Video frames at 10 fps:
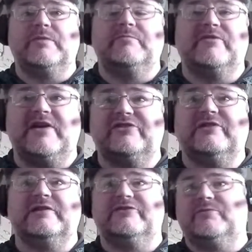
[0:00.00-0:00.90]
and
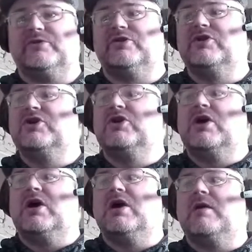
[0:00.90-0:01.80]
professionalism and